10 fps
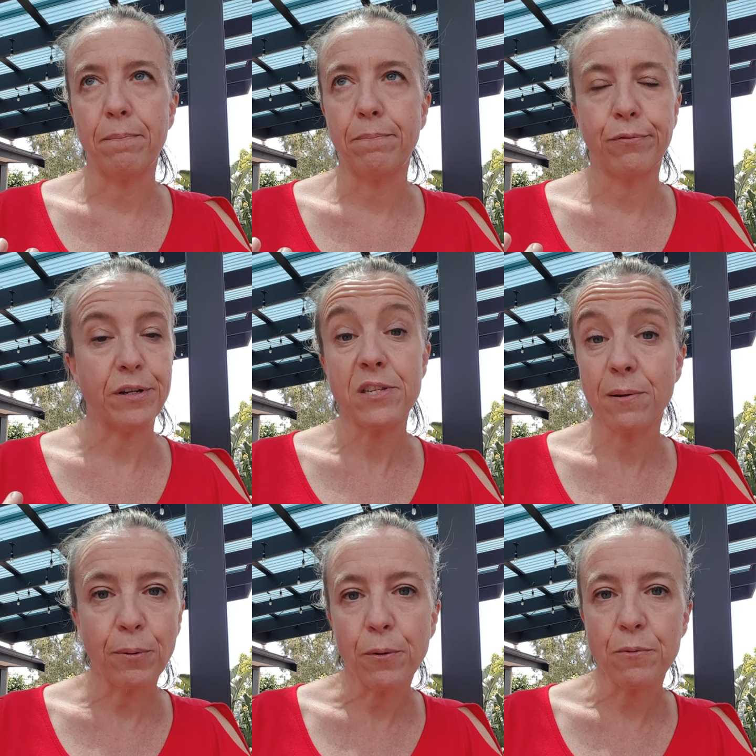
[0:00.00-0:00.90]

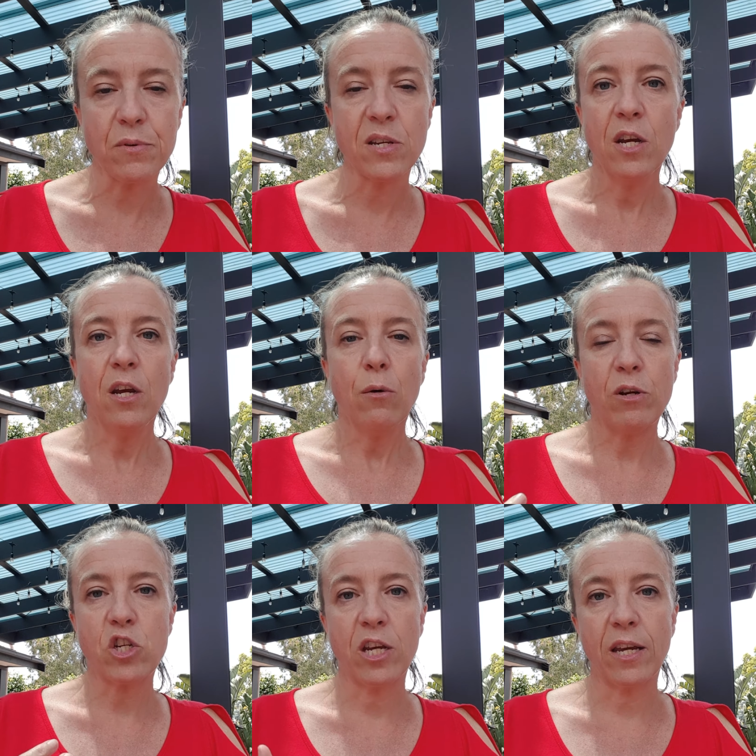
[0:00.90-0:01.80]
principles
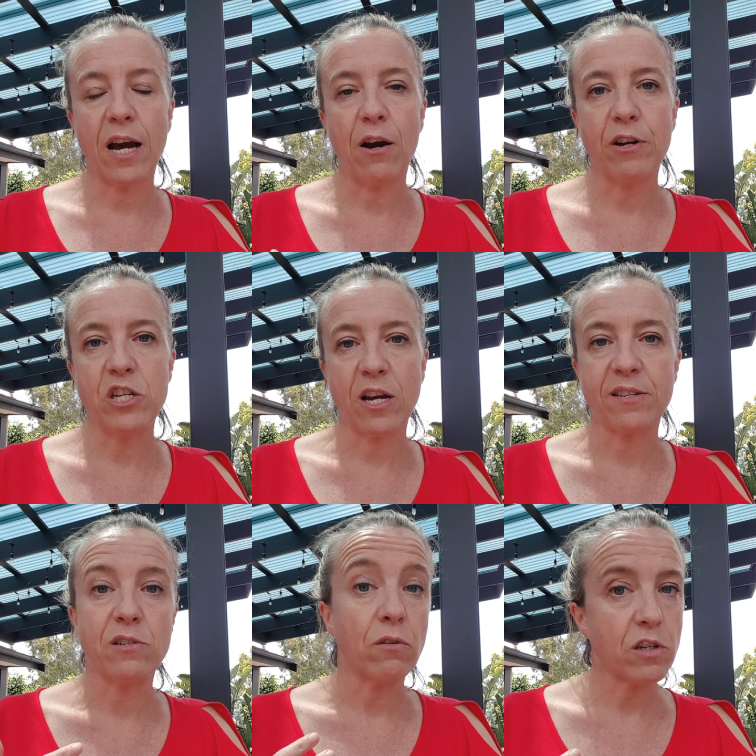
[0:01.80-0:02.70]
which encourage
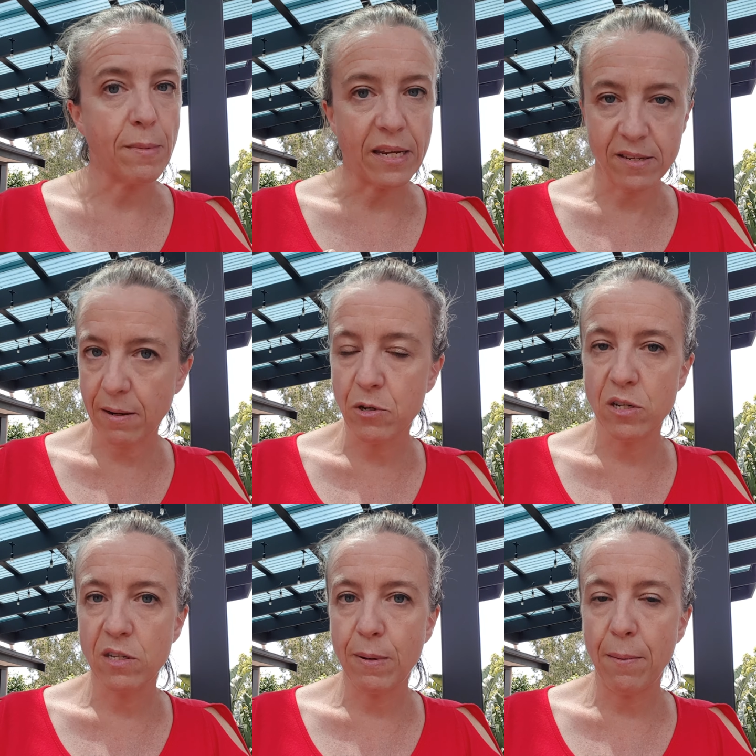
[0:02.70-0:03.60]
us not to make
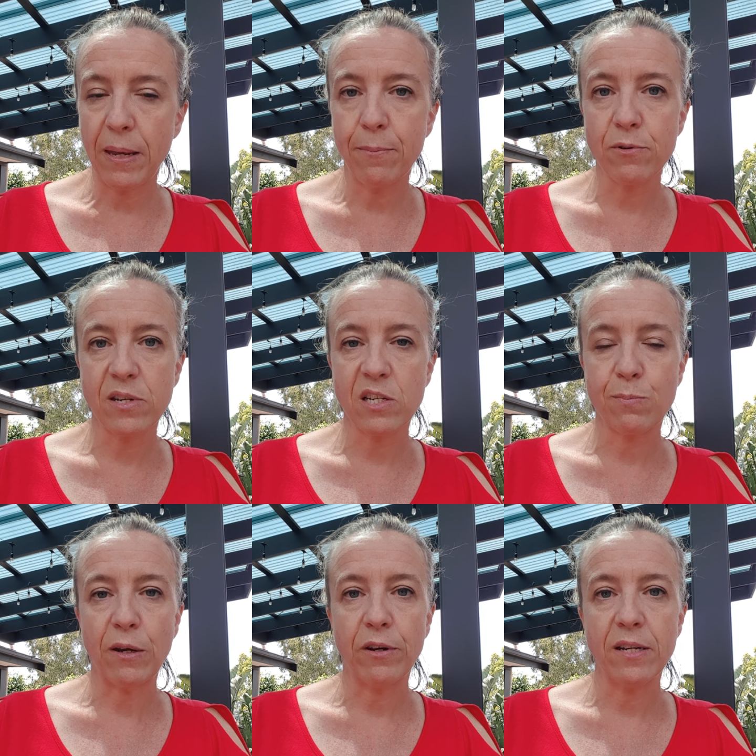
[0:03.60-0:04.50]
assumptions about people's
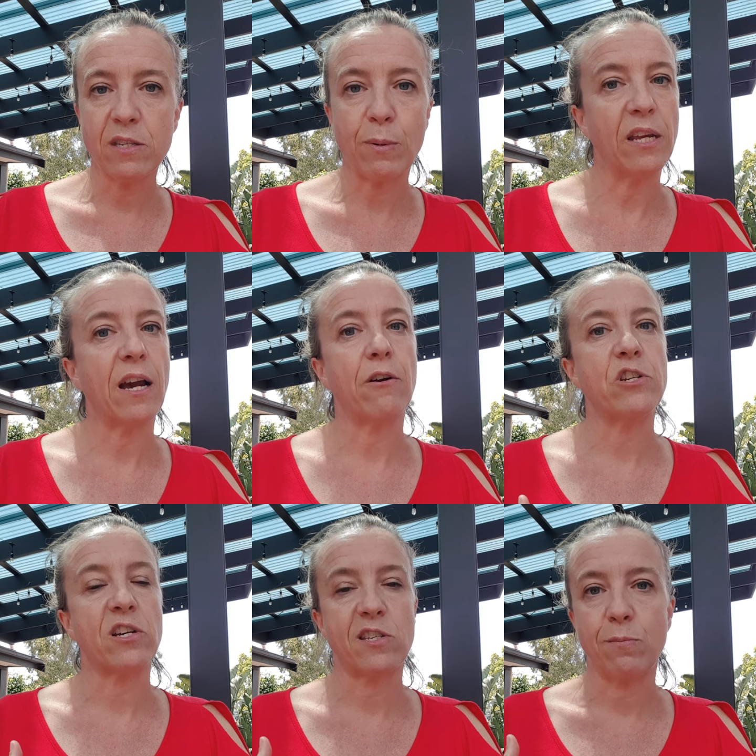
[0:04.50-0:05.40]
experience, but
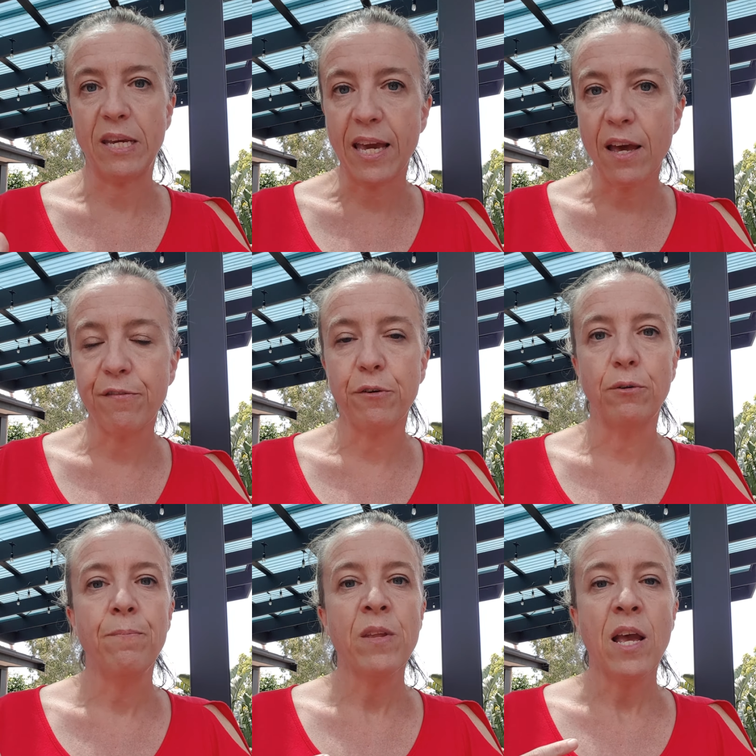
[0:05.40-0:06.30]
encourage us to be
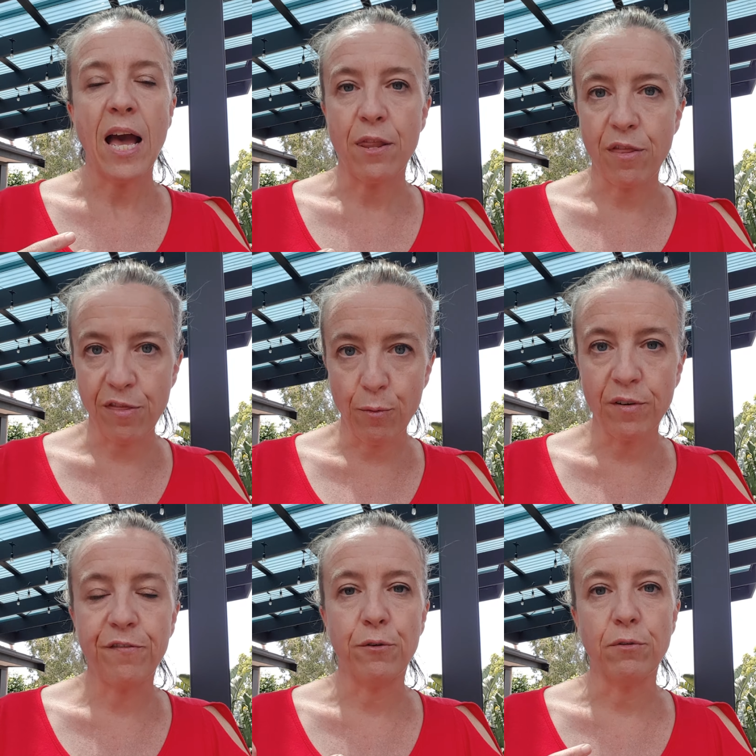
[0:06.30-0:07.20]
careful and
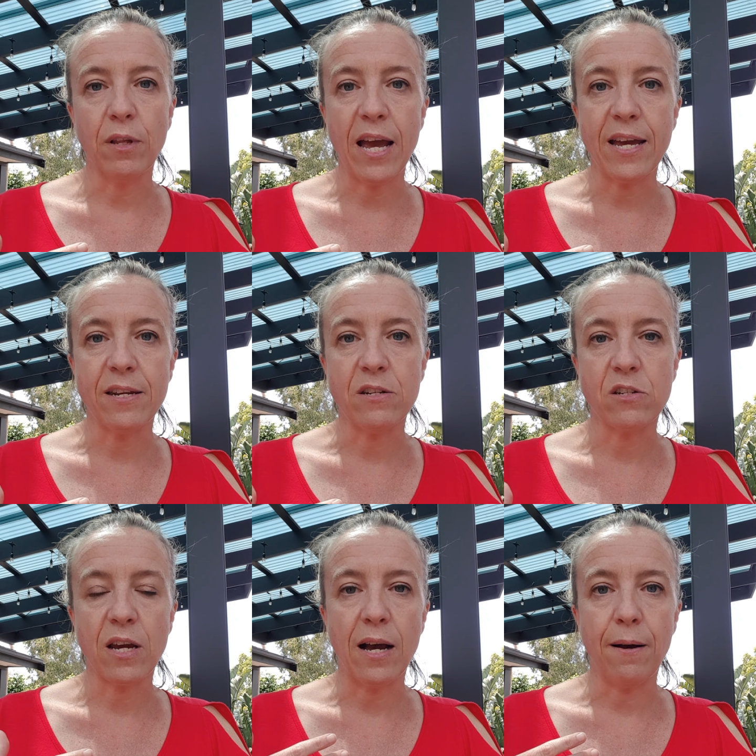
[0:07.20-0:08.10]
thoughtful and
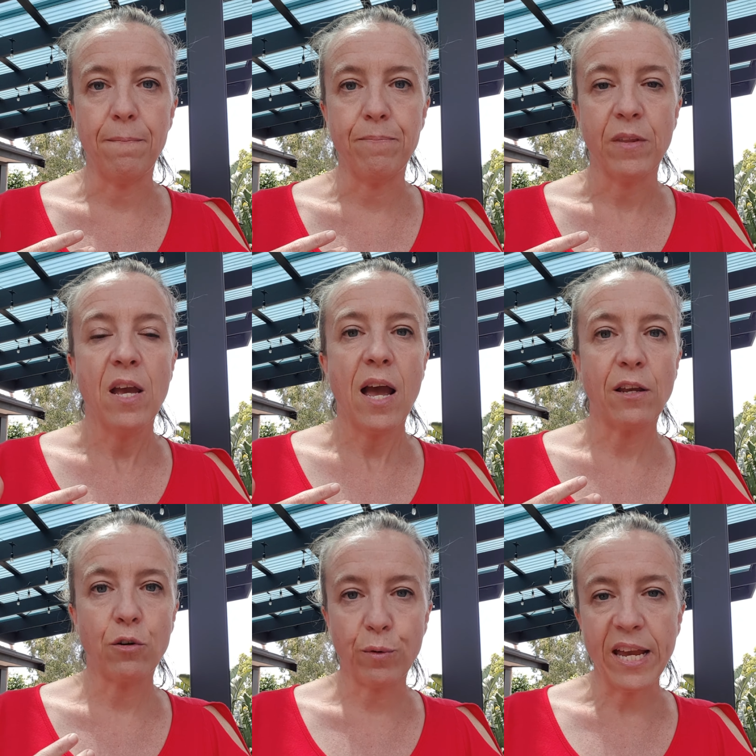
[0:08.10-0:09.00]

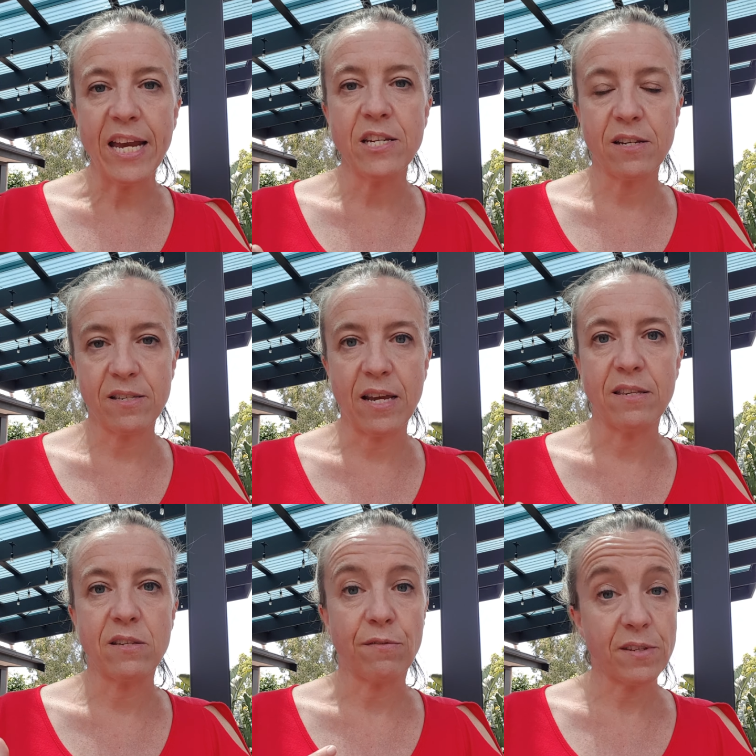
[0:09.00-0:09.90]
create a
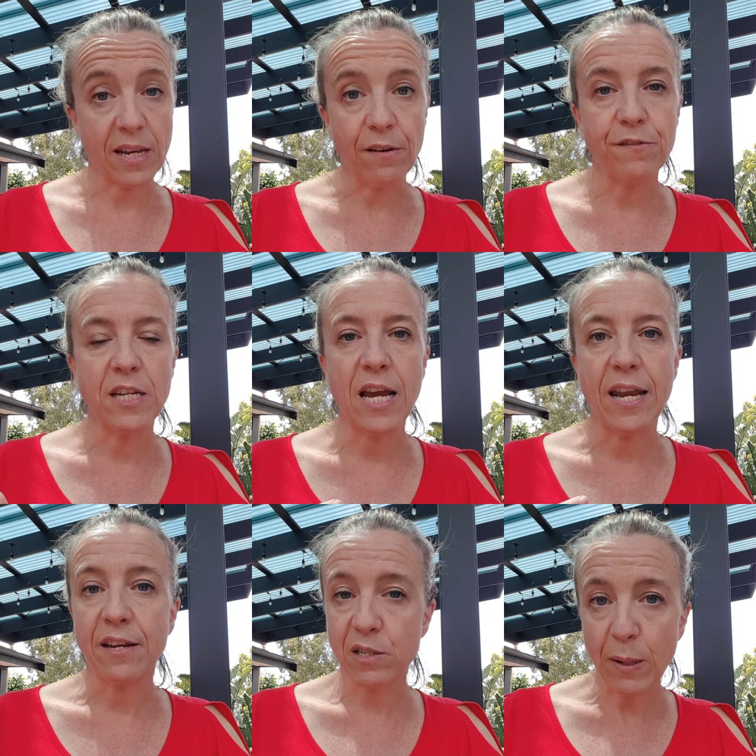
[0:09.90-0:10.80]
sense of safety and
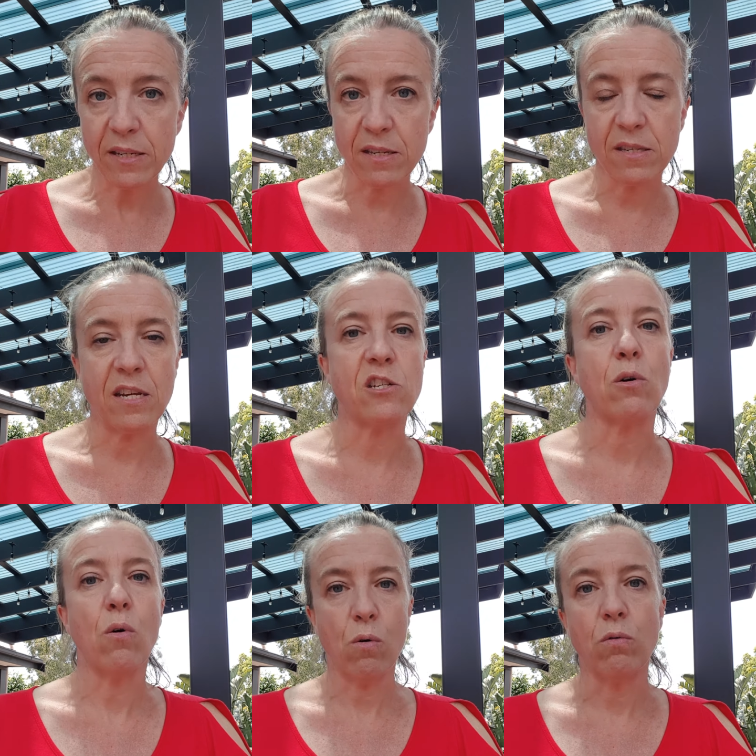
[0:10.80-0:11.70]
expectancy to
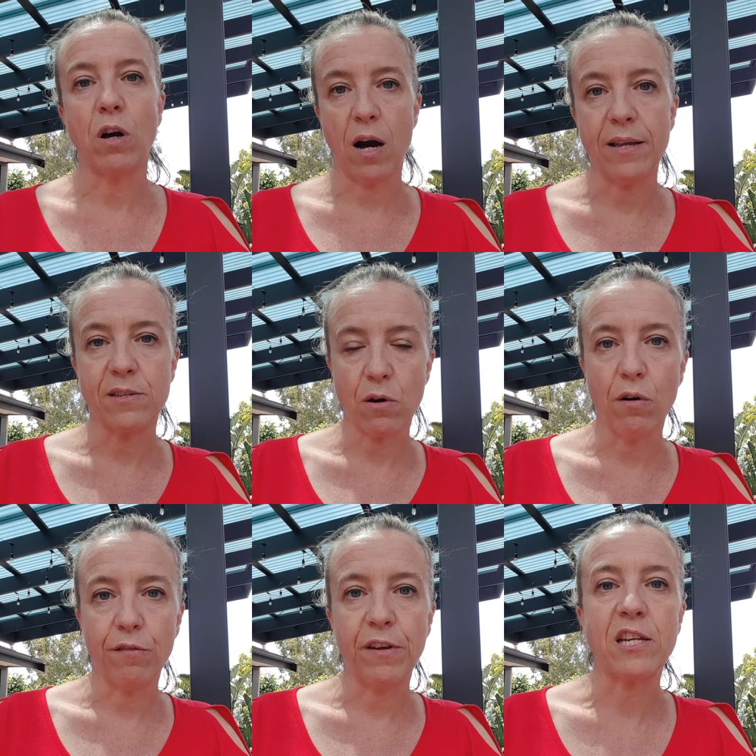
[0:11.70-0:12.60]
all kinds
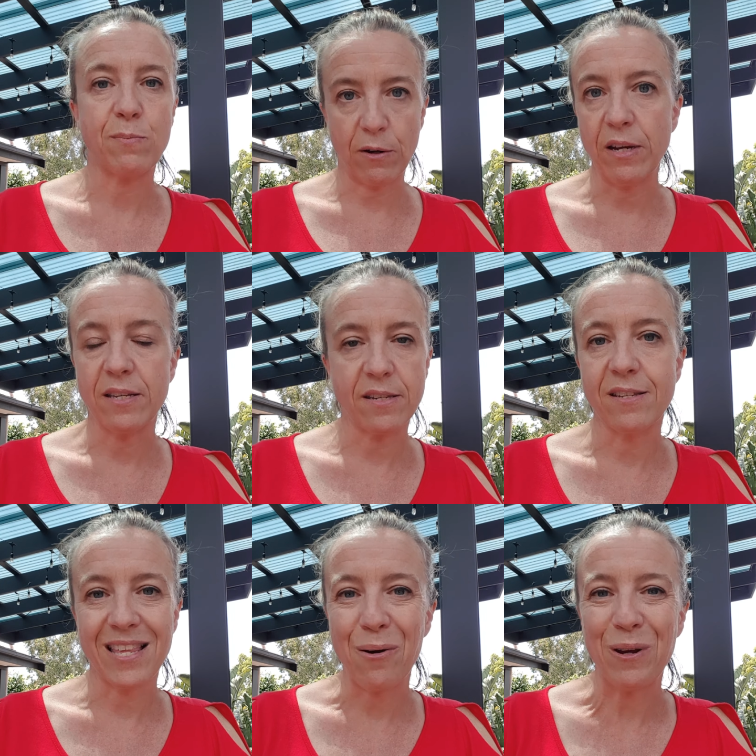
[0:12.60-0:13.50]
of experiences
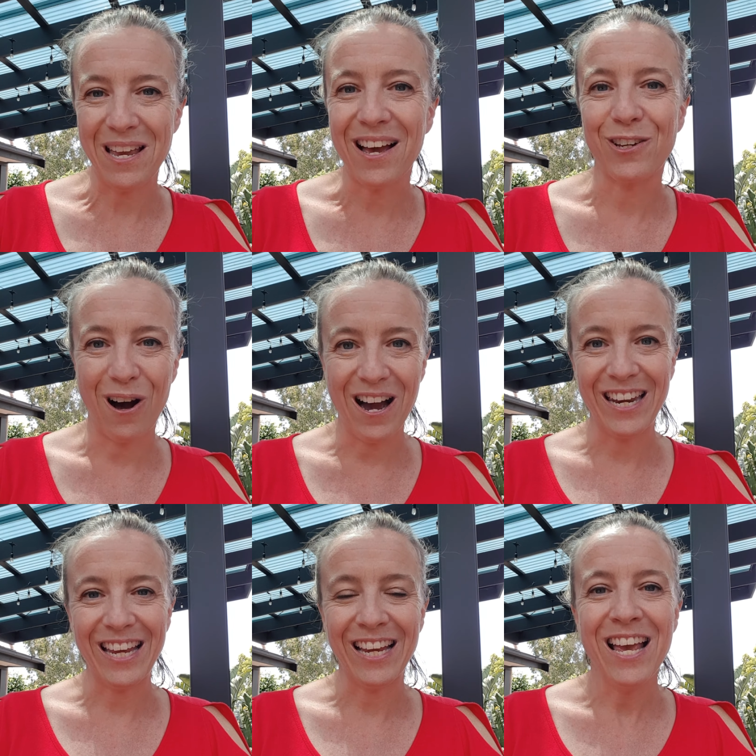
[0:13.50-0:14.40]
that we are
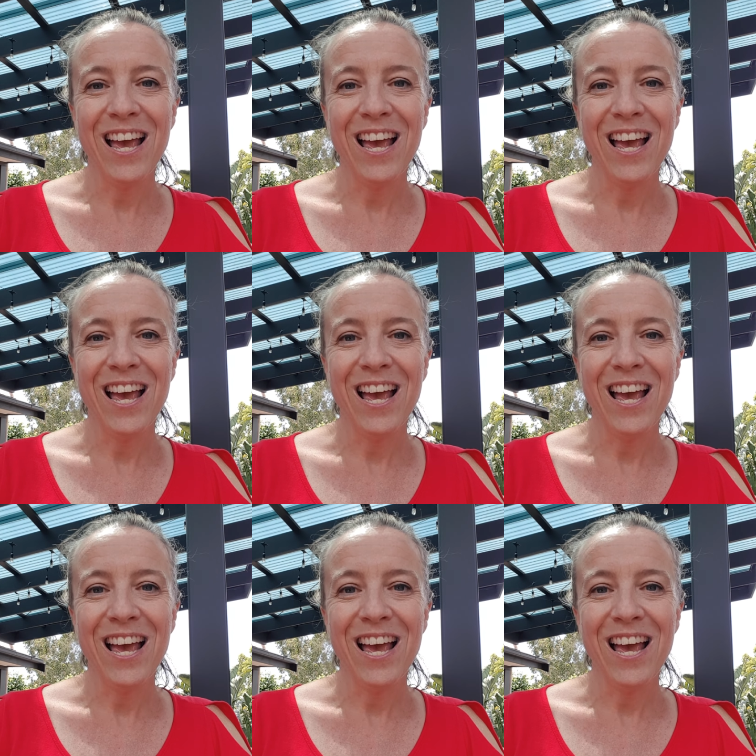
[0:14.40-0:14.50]
guiding